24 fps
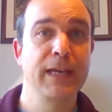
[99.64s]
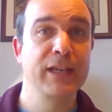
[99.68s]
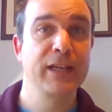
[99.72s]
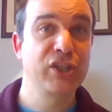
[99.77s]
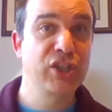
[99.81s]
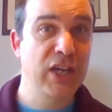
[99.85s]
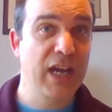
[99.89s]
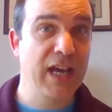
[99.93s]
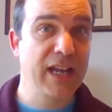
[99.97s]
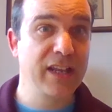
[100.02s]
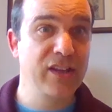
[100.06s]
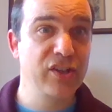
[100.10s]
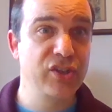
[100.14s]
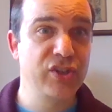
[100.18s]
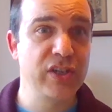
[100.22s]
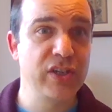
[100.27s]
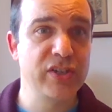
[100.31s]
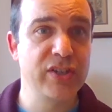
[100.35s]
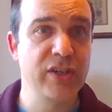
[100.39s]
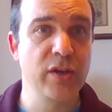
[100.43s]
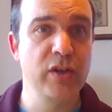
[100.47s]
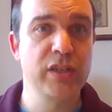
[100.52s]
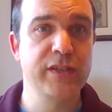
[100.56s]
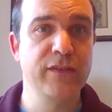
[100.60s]
It
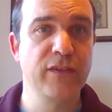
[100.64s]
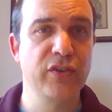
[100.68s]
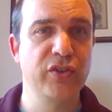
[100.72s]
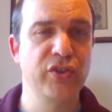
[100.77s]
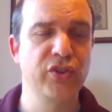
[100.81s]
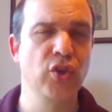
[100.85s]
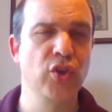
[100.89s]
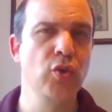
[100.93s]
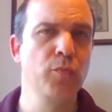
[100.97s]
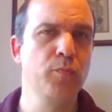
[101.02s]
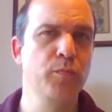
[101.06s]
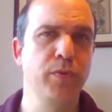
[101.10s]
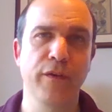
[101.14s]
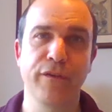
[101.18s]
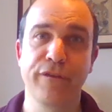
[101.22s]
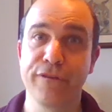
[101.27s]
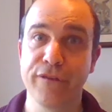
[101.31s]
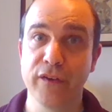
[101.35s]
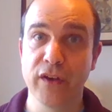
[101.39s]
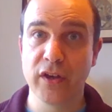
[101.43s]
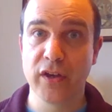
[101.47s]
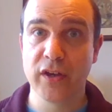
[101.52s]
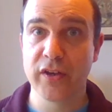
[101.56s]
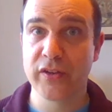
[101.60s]
challenges those of us who
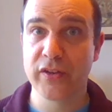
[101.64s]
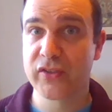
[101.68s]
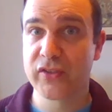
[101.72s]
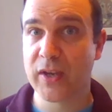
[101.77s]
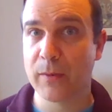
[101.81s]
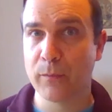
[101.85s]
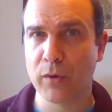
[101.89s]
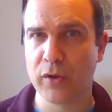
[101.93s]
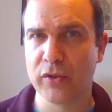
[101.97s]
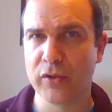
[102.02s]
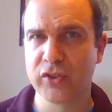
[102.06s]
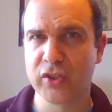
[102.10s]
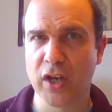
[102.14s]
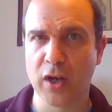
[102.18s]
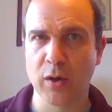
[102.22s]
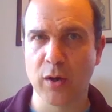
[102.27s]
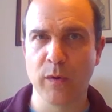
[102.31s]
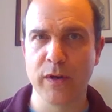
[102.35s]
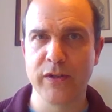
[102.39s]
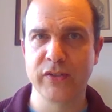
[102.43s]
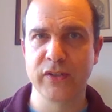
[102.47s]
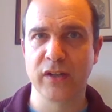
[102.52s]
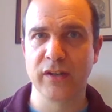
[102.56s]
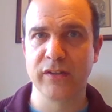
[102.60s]
prefer someone to
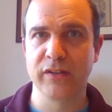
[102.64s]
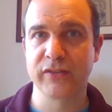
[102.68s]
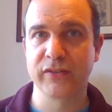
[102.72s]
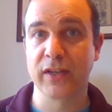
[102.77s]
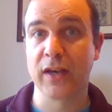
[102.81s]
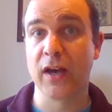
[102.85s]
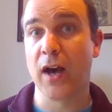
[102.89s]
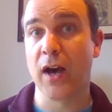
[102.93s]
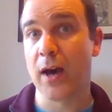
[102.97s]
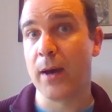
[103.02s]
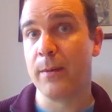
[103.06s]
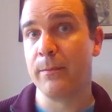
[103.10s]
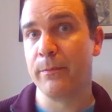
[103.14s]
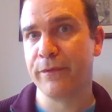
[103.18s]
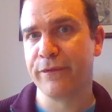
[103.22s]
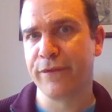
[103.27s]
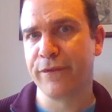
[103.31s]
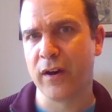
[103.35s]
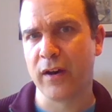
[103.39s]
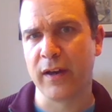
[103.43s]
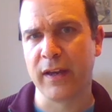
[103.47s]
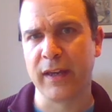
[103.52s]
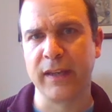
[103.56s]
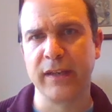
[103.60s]
always answer, I'm
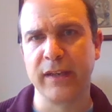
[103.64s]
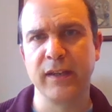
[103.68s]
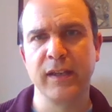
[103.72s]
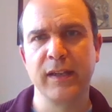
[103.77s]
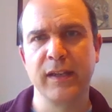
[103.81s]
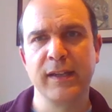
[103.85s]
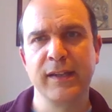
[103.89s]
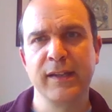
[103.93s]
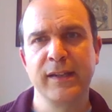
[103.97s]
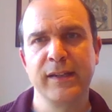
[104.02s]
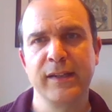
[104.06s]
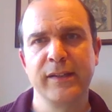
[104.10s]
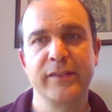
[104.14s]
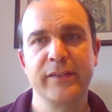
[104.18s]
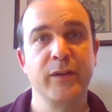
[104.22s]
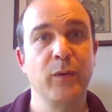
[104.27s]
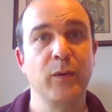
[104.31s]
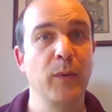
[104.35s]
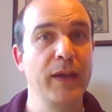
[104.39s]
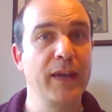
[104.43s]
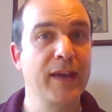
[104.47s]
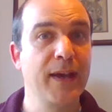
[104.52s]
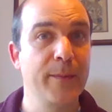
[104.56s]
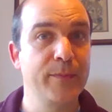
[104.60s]
fine, to
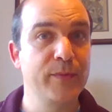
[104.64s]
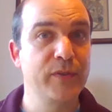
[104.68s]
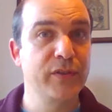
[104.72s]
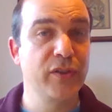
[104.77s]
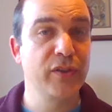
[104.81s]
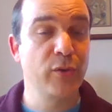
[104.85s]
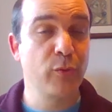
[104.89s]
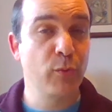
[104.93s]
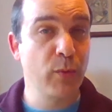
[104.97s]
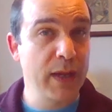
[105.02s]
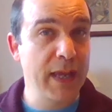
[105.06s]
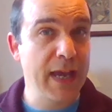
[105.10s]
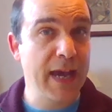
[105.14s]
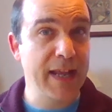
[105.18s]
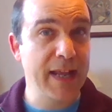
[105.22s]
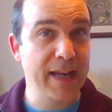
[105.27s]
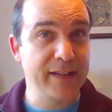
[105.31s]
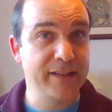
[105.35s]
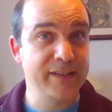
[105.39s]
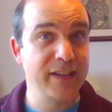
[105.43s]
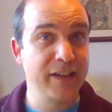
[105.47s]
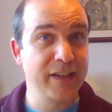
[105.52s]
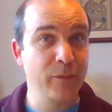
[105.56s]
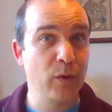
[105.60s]
wake up to the
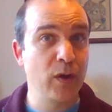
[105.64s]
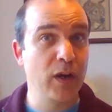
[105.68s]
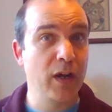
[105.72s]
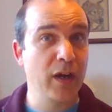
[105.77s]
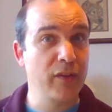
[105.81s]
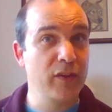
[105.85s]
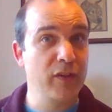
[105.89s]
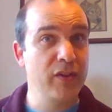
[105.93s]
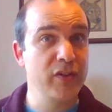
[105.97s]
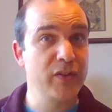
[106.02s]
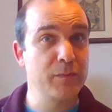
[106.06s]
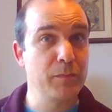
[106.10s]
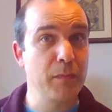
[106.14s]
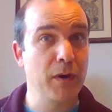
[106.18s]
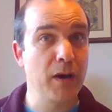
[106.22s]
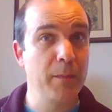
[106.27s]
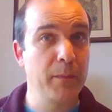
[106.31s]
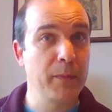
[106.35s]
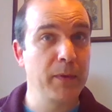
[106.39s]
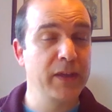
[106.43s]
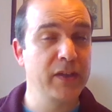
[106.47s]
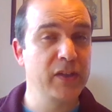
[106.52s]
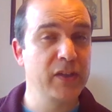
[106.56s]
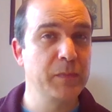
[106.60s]
reality of what others
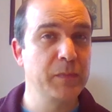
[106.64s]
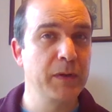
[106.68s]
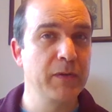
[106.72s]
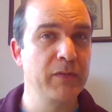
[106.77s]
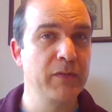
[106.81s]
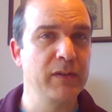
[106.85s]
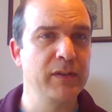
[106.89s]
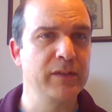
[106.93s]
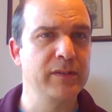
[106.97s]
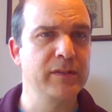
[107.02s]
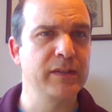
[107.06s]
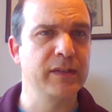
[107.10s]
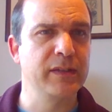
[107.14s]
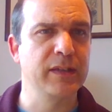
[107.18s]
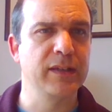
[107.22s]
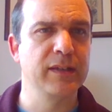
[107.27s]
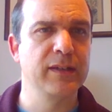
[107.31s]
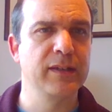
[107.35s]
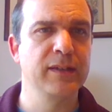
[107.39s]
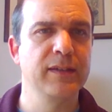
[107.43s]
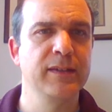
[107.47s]
might be experiencing.